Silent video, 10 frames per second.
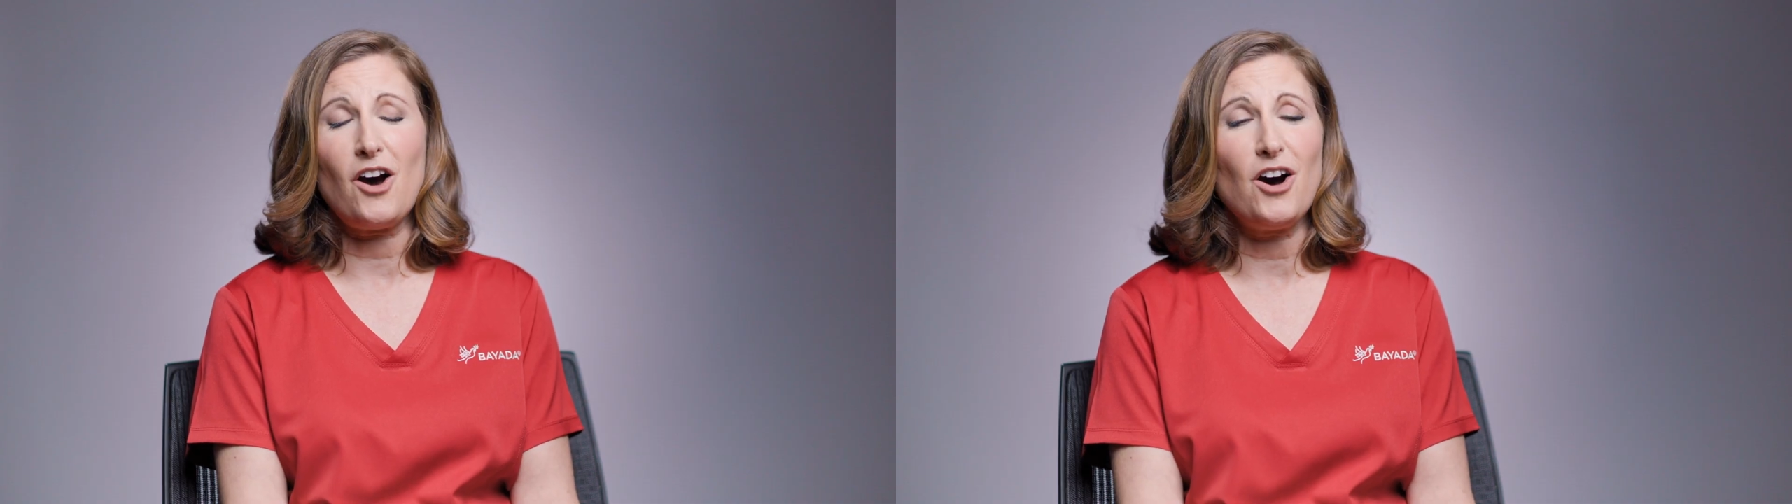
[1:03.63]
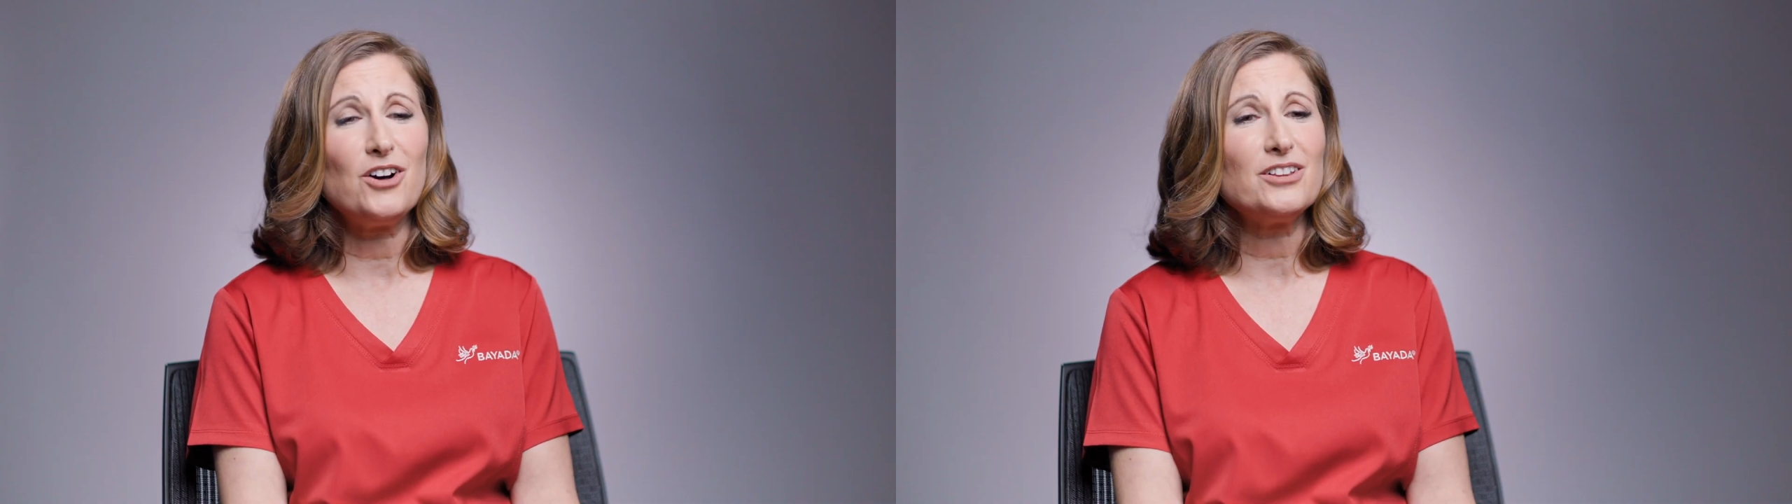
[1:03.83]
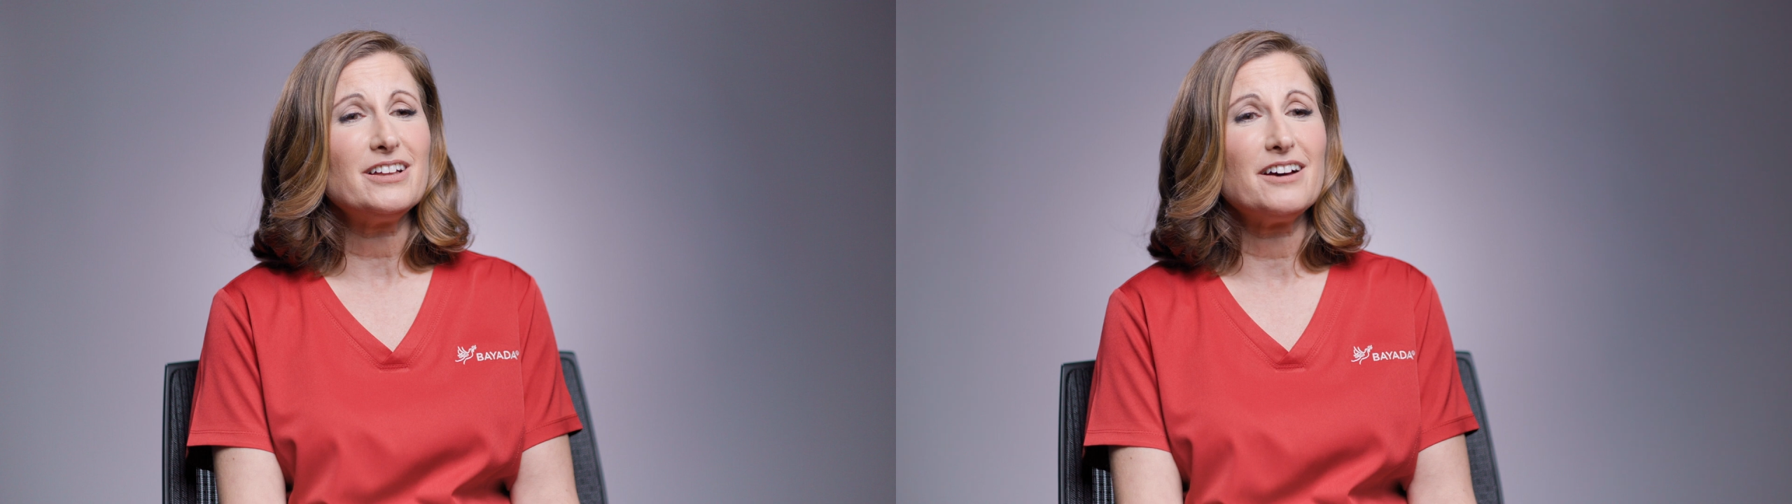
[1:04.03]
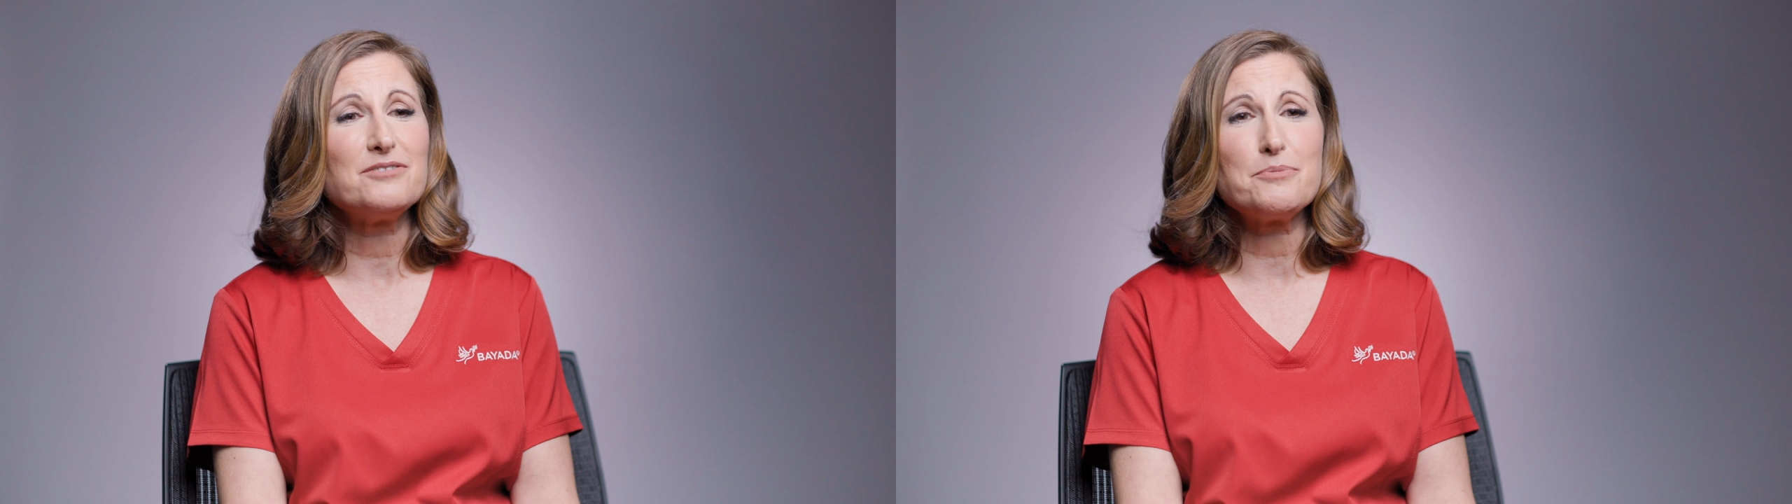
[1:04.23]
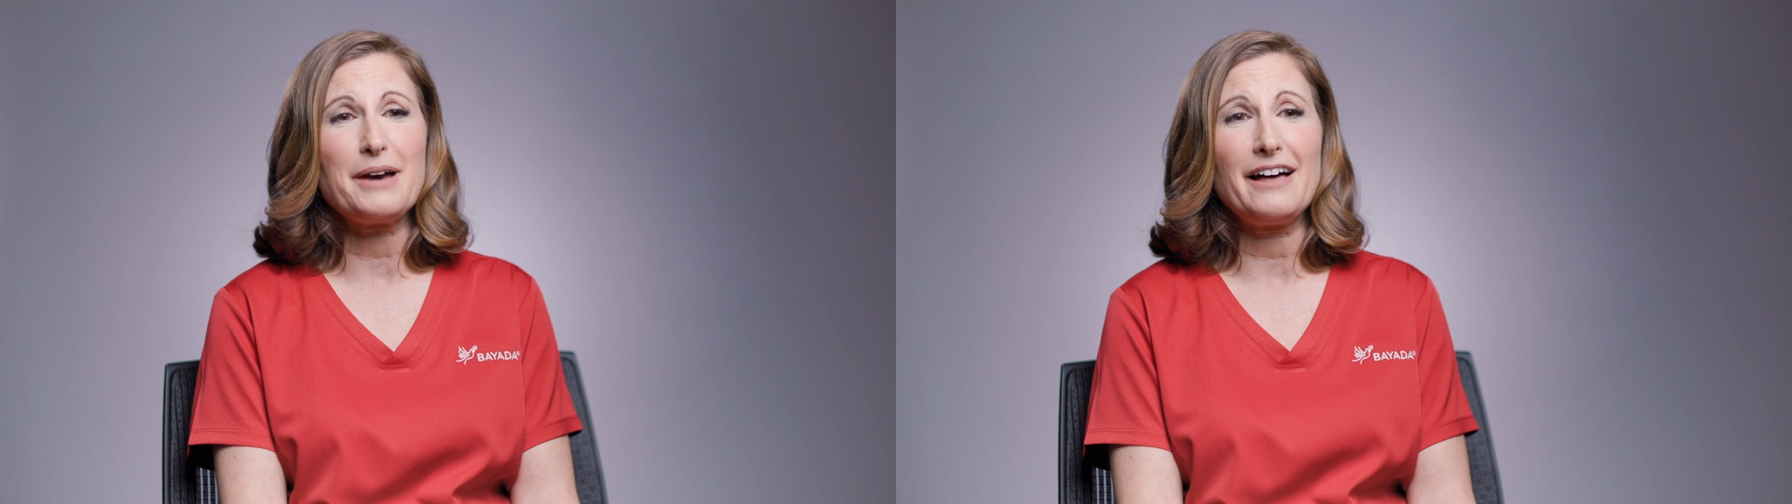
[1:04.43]
all
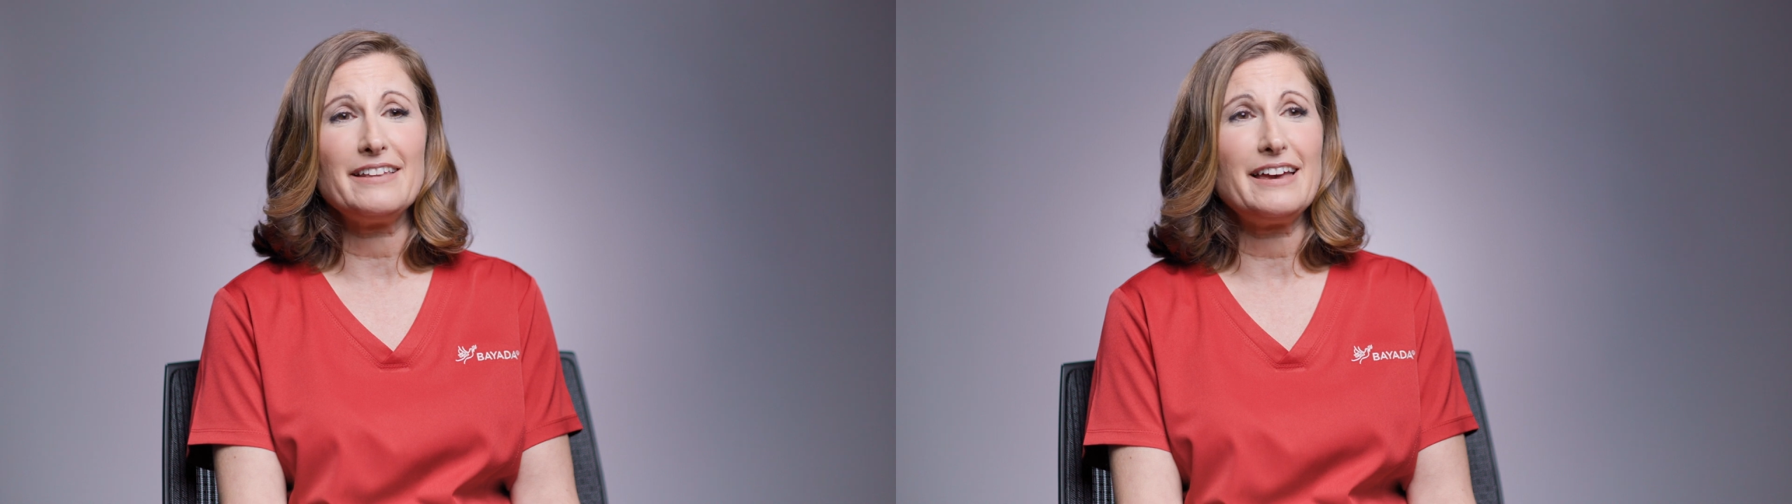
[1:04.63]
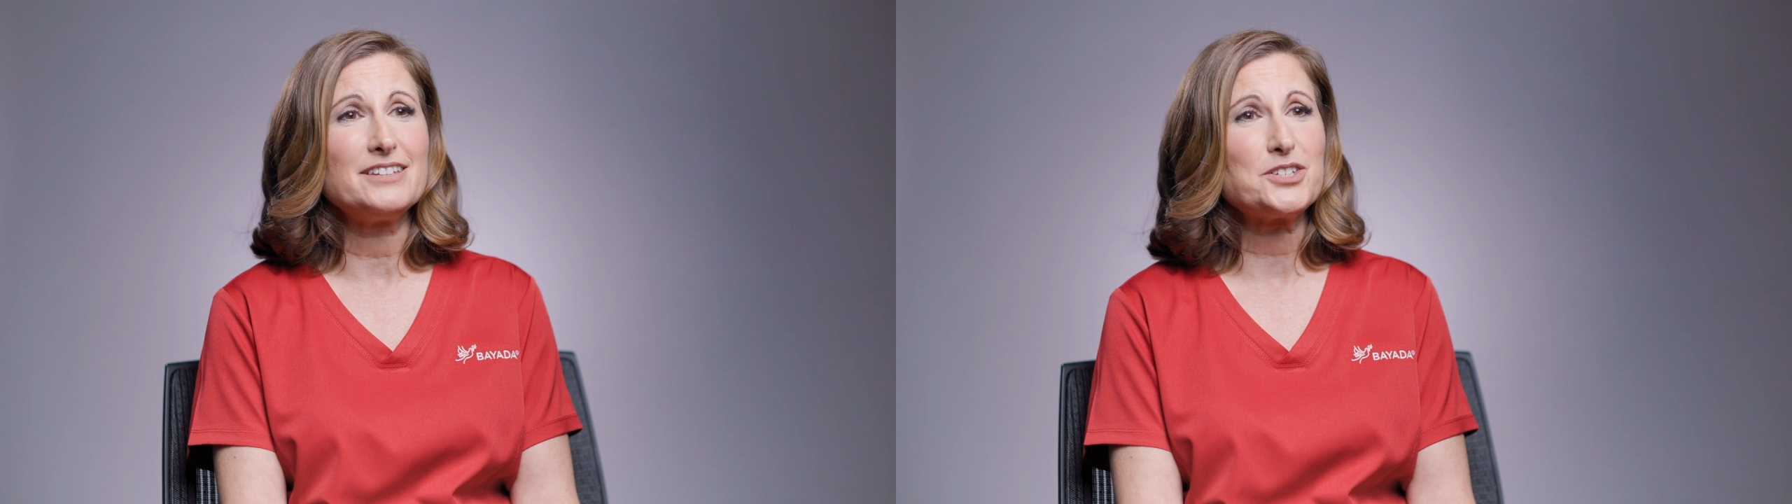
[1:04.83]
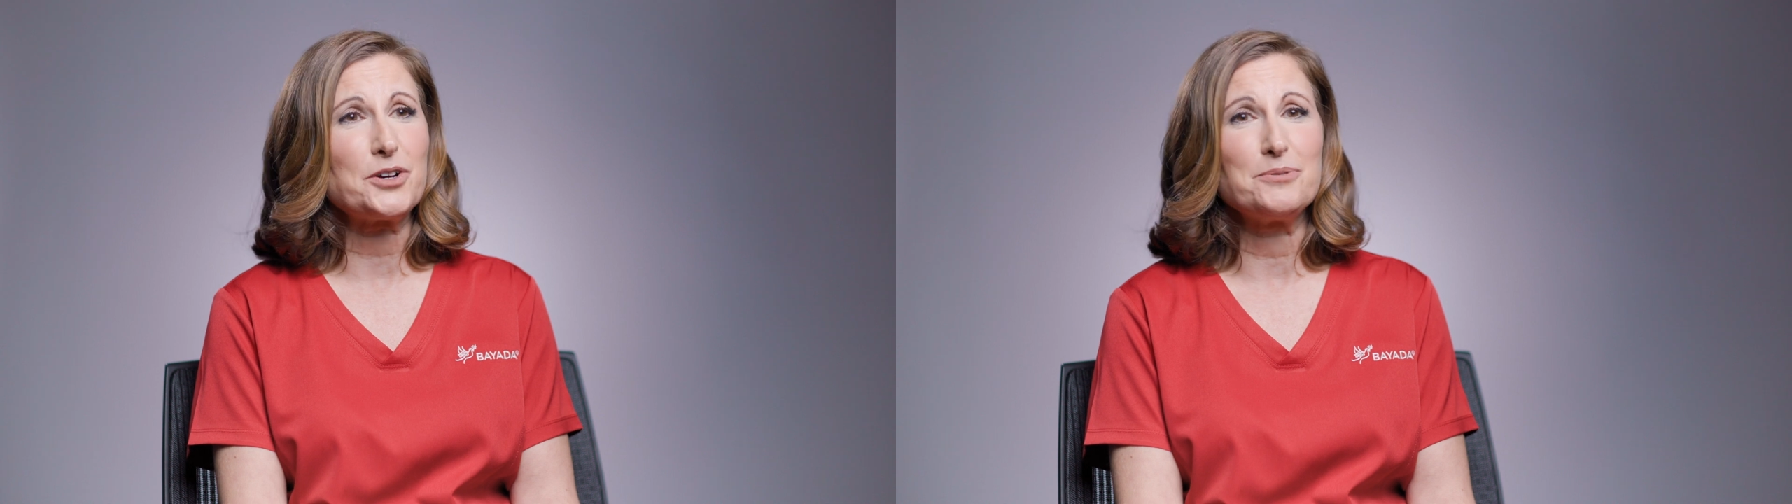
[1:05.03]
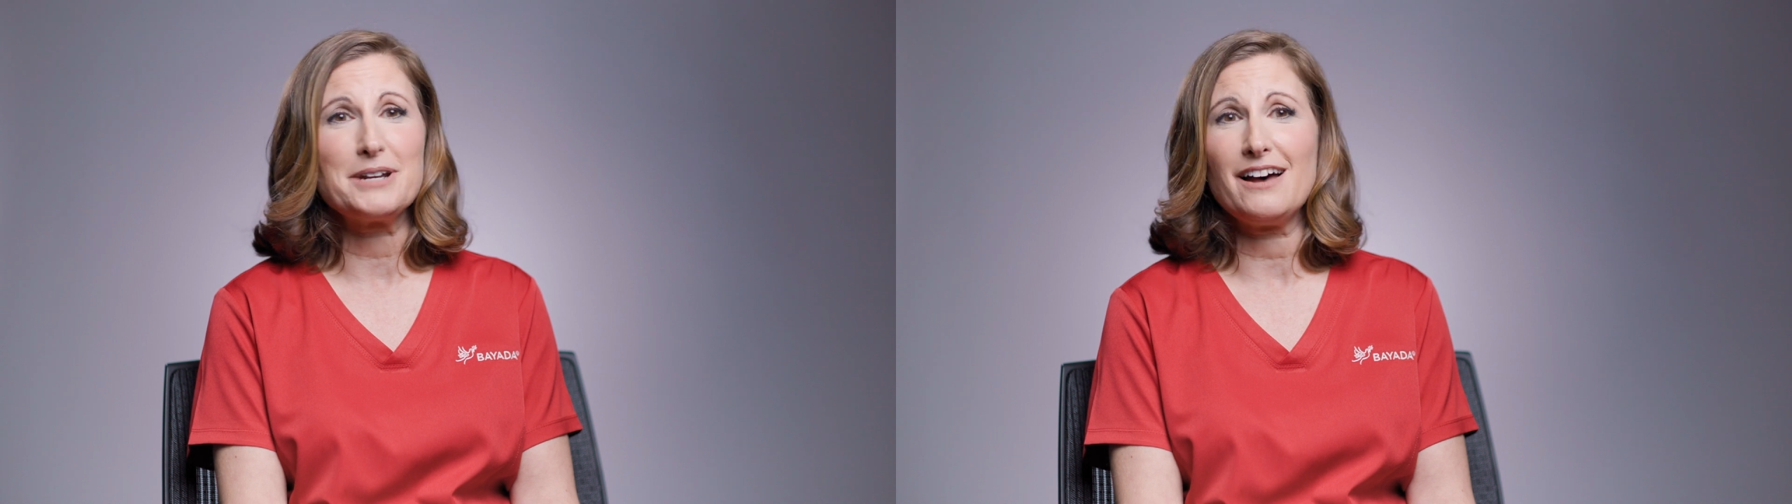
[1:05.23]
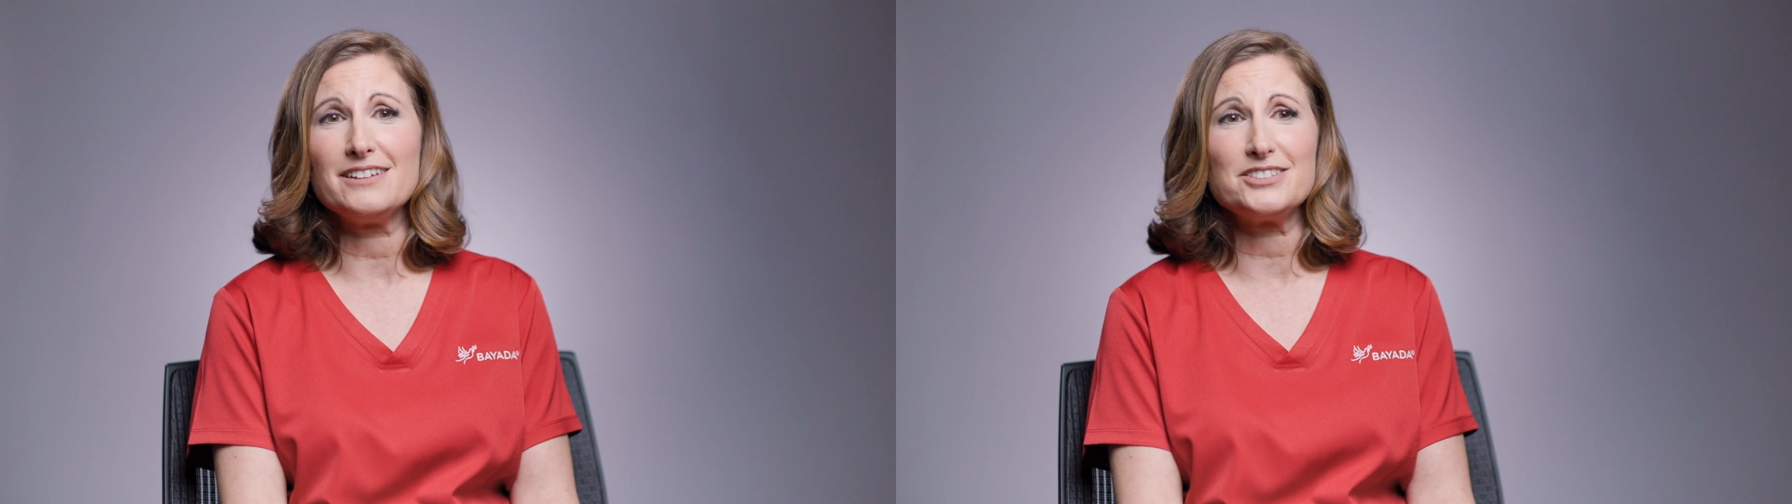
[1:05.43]
of the ballet
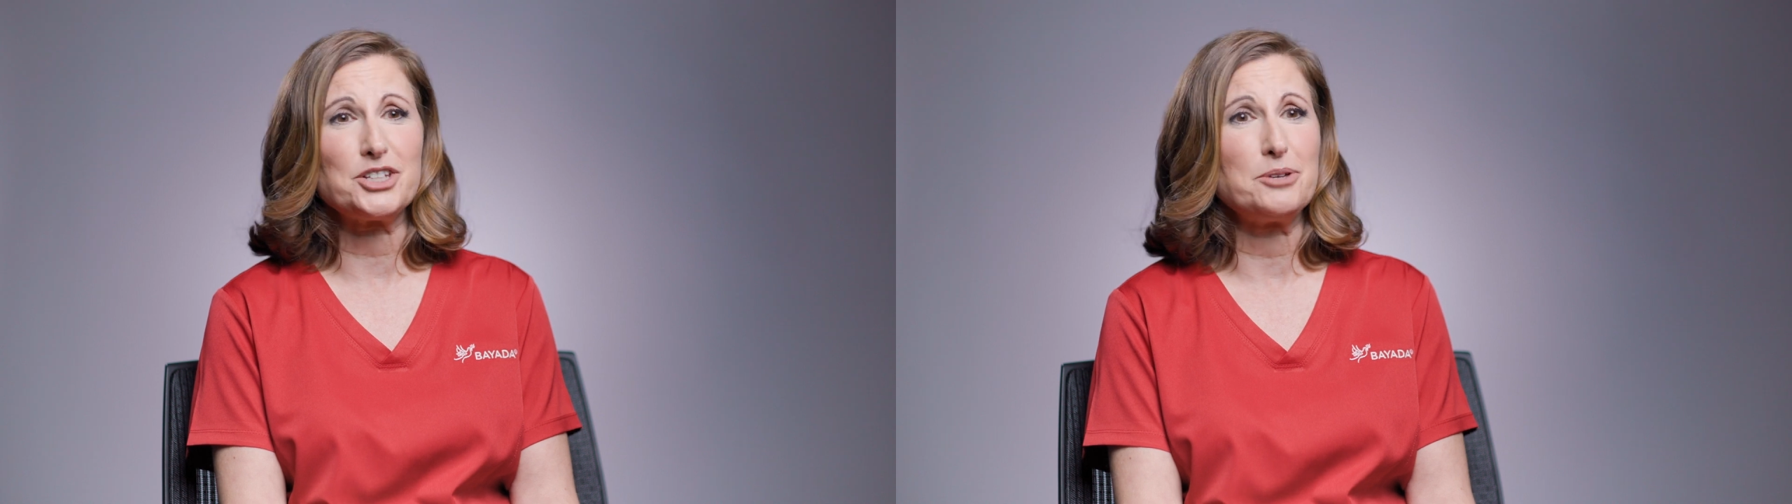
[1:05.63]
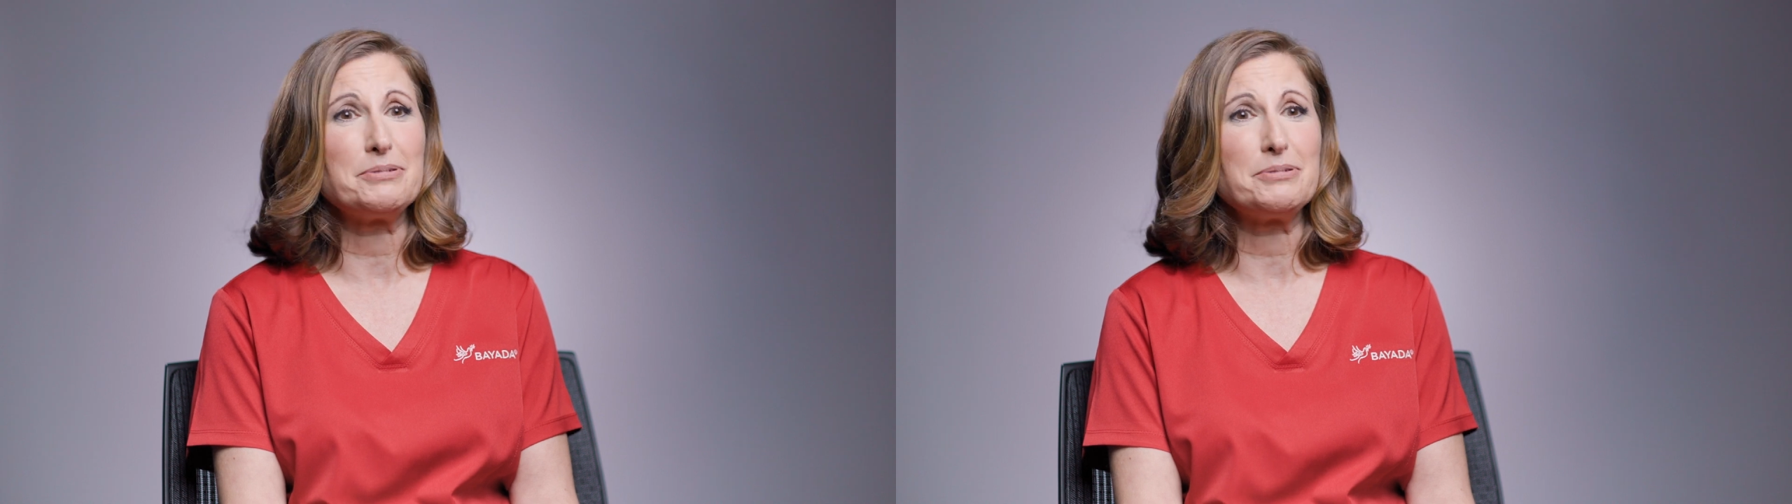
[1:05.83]
terminology,